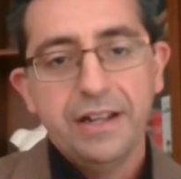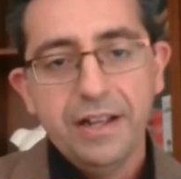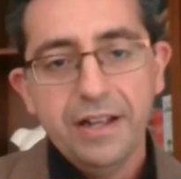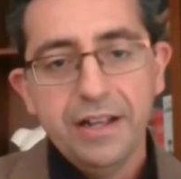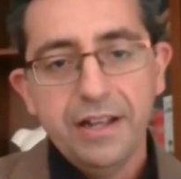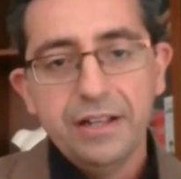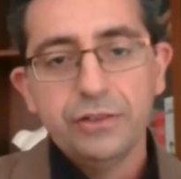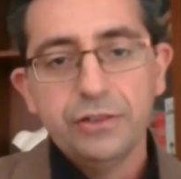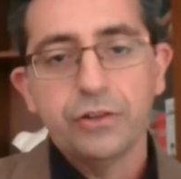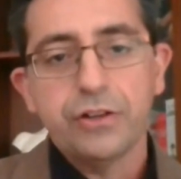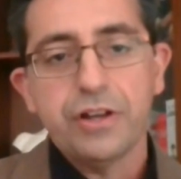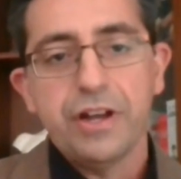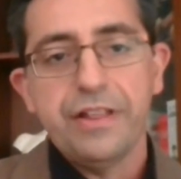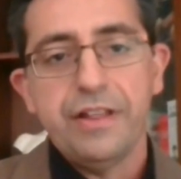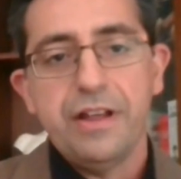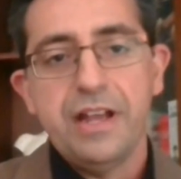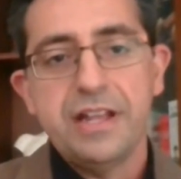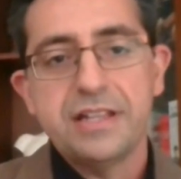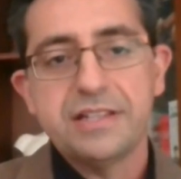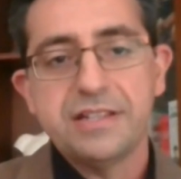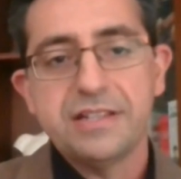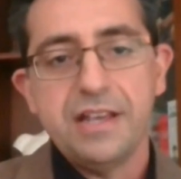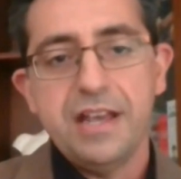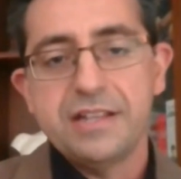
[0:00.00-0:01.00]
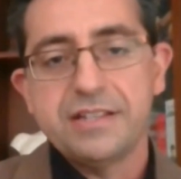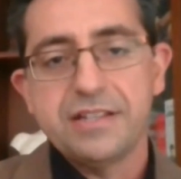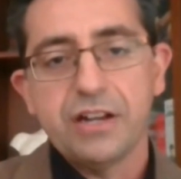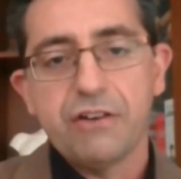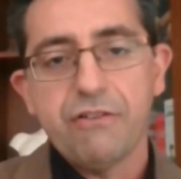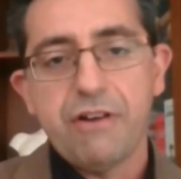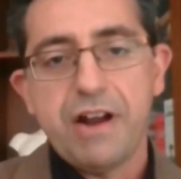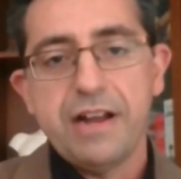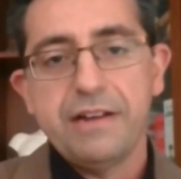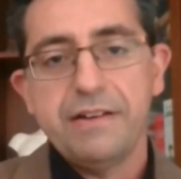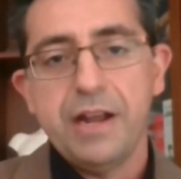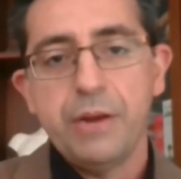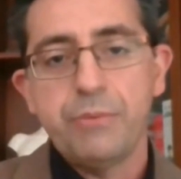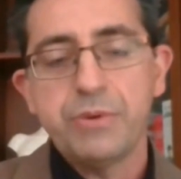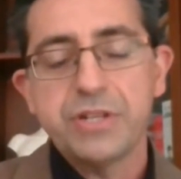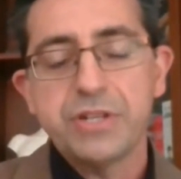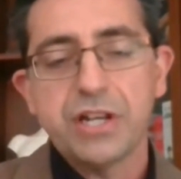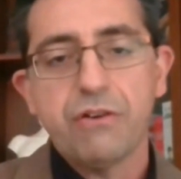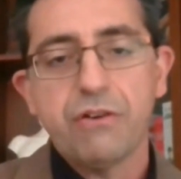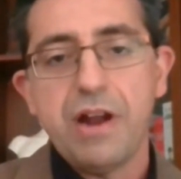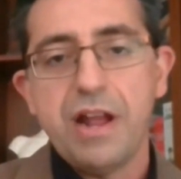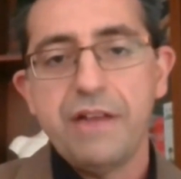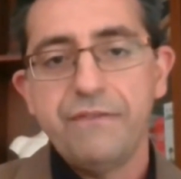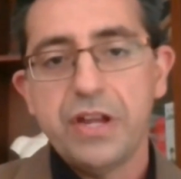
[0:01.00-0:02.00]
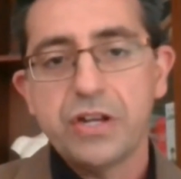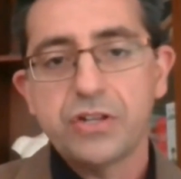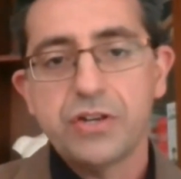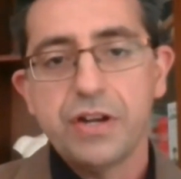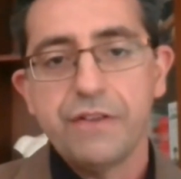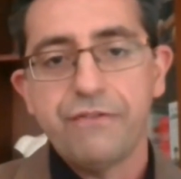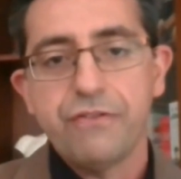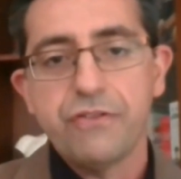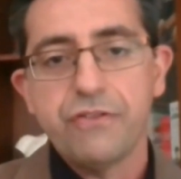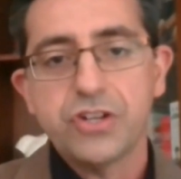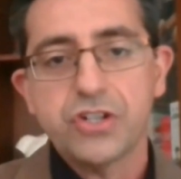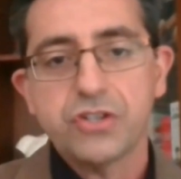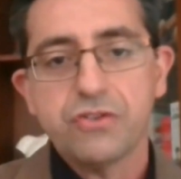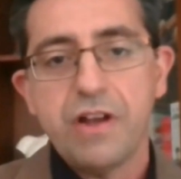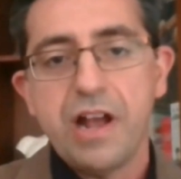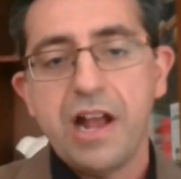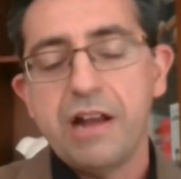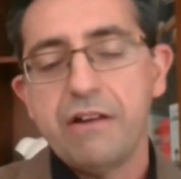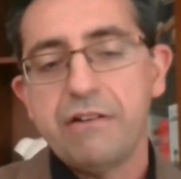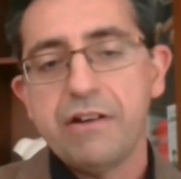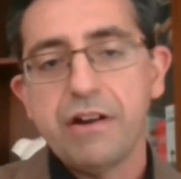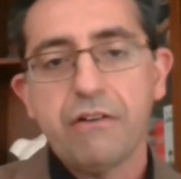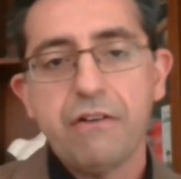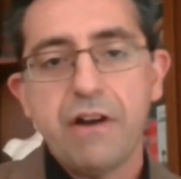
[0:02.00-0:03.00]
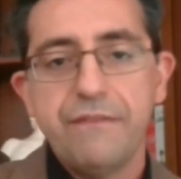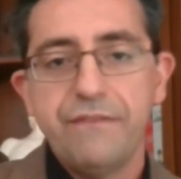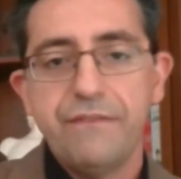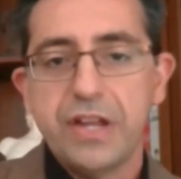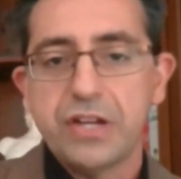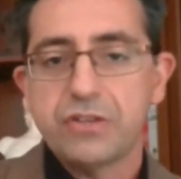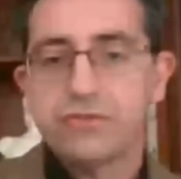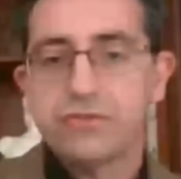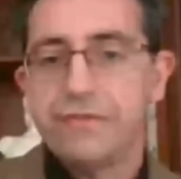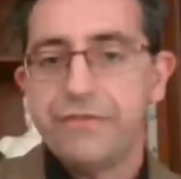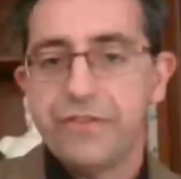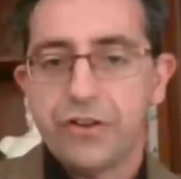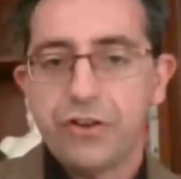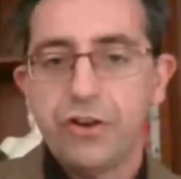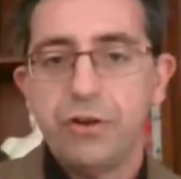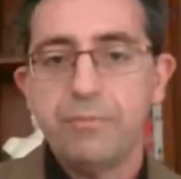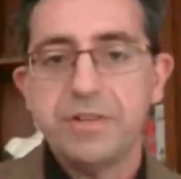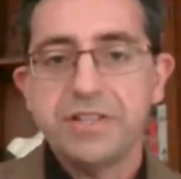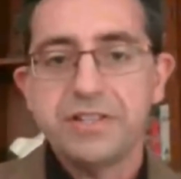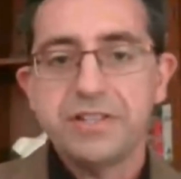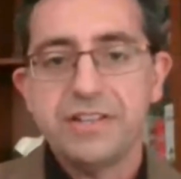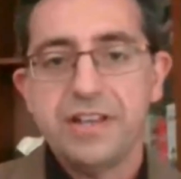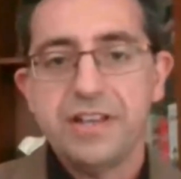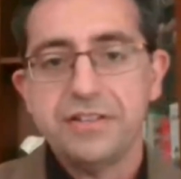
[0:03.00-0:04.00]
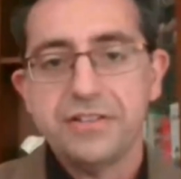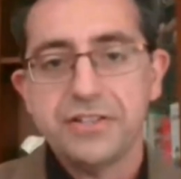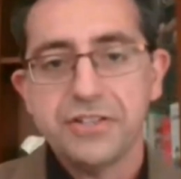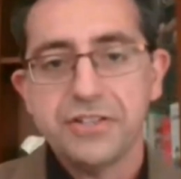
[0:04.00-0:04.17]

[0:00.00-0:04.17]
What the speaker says: But look, it was a great victory for Australia and a great victory for common